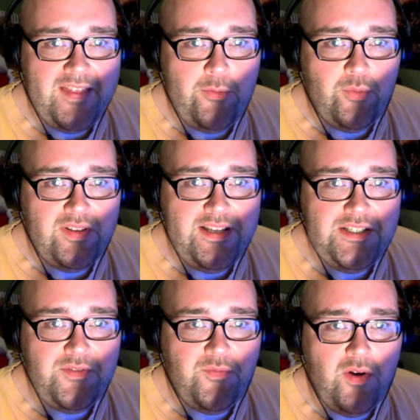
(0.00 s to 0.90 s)

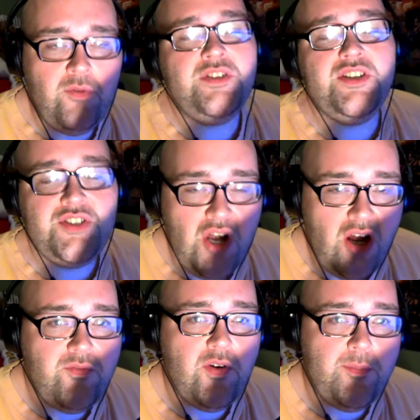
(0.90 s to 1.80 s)
released. It was a
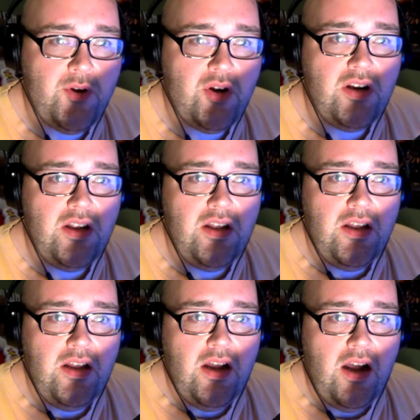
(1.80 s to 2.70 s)
song from their
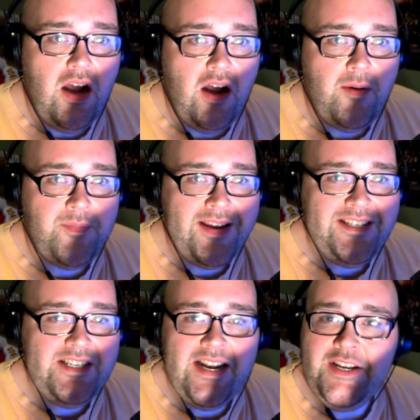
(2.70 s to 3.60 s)

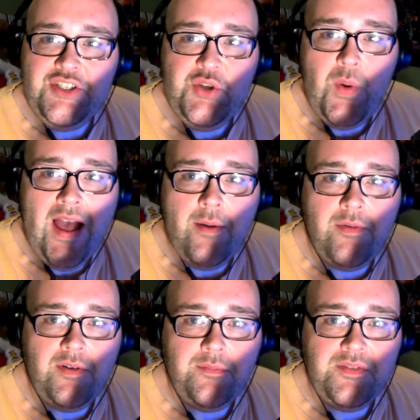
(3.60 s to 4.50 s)
1992
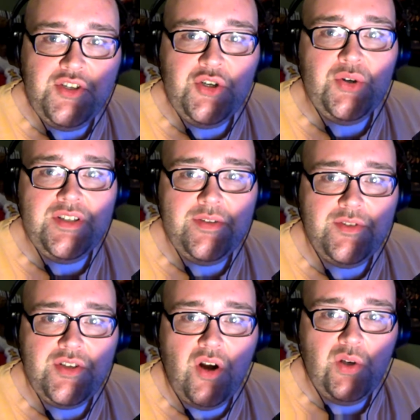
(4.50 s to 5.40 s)
album Dirt. It
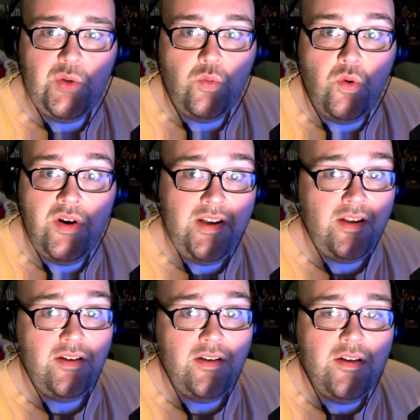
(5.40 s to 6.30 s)
was called Wood.
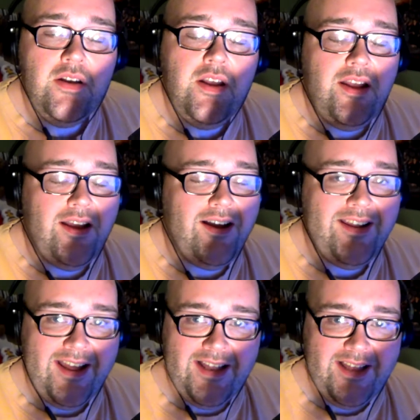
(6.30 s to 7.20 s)

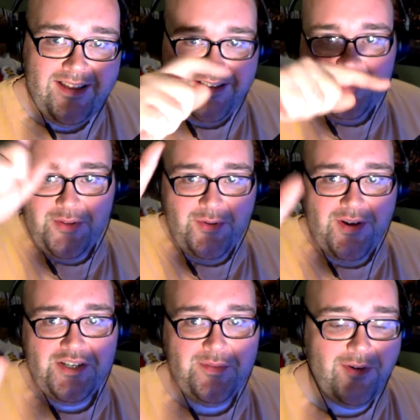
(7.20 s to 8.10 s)
Yeah, hence with the
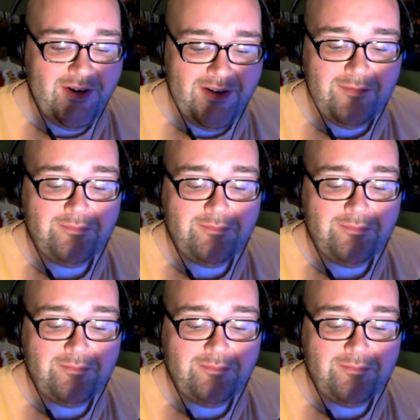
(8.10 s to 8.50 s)
question mark.